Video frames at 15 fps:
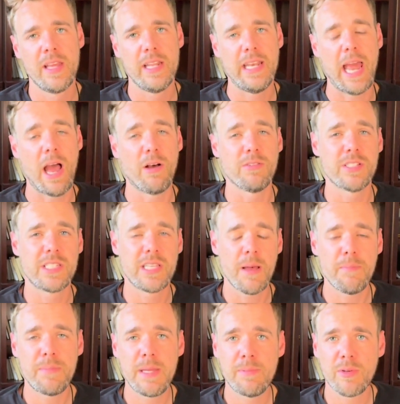Now,
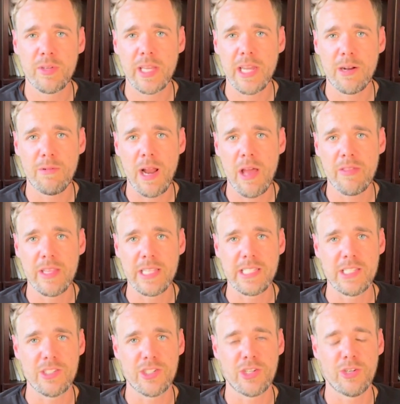some people get around this
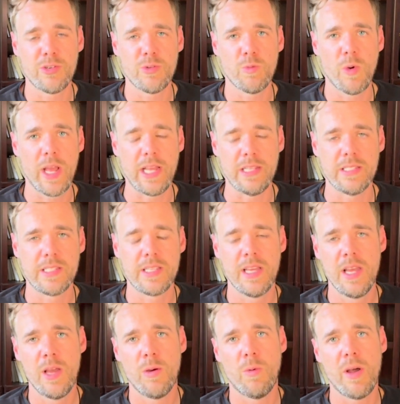in certain ways.
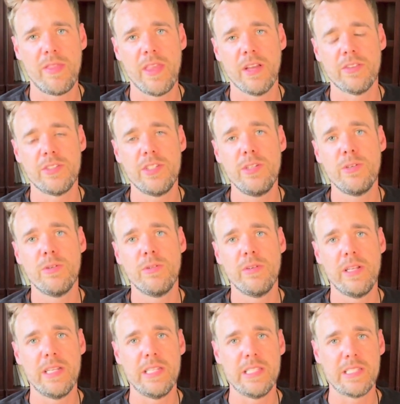What they'll do
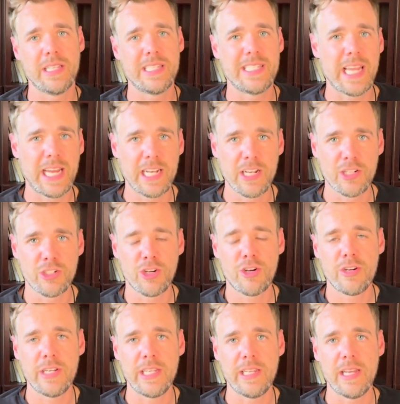is, let's take an
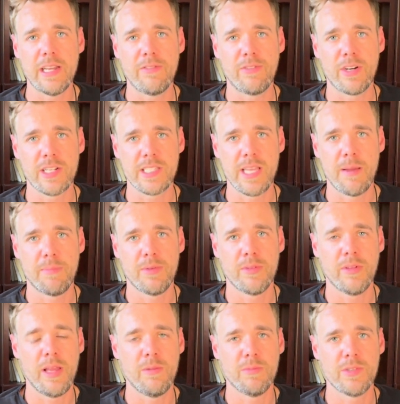attorney, for
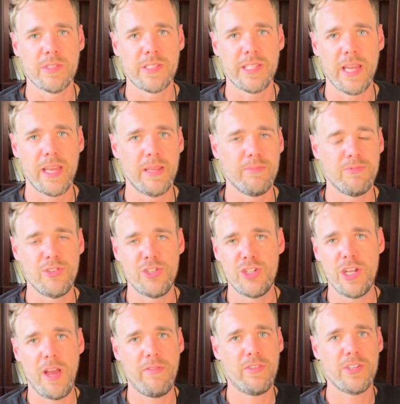example, and we'll say
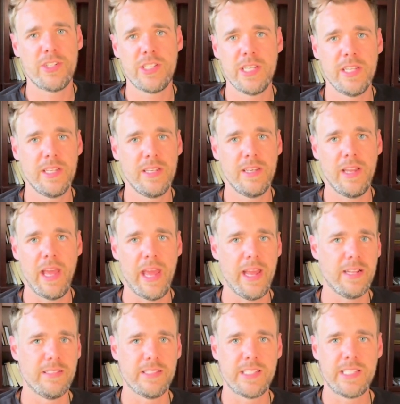Jefferson
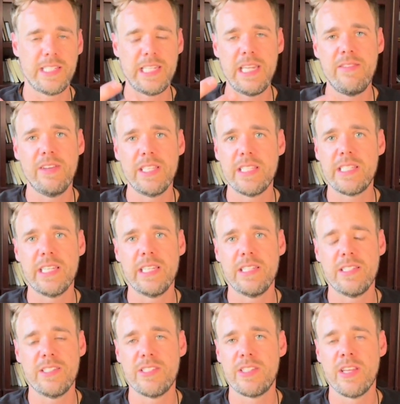and
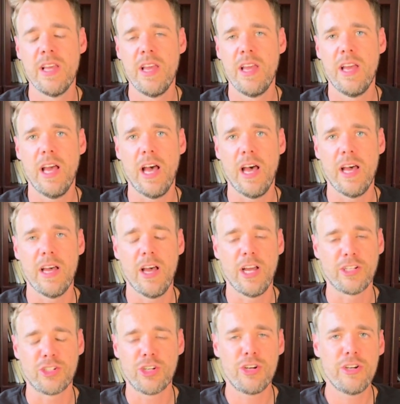Stevenson's
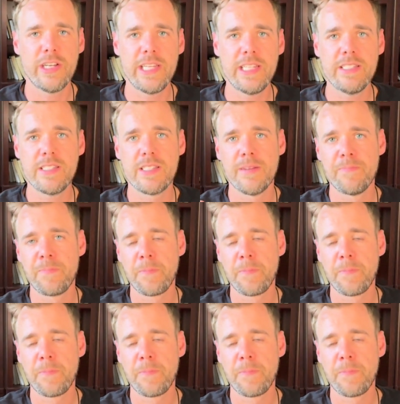attorneys